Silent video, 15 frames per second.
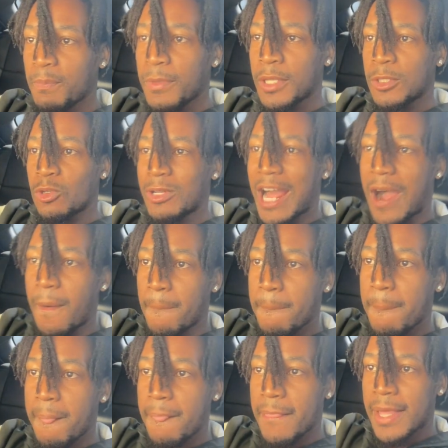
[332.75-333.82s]
So now,
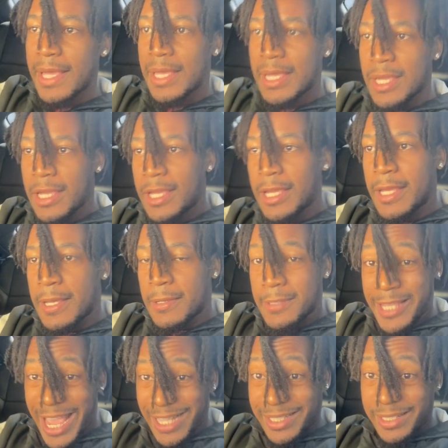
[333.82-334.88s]

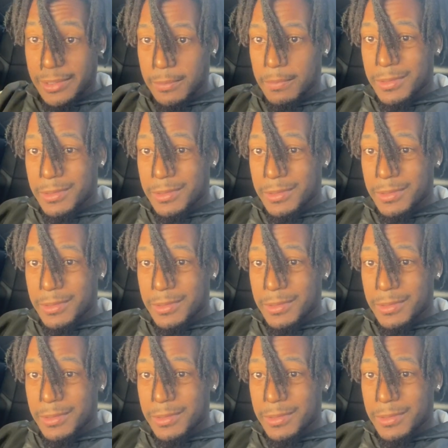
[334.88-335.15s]
yes,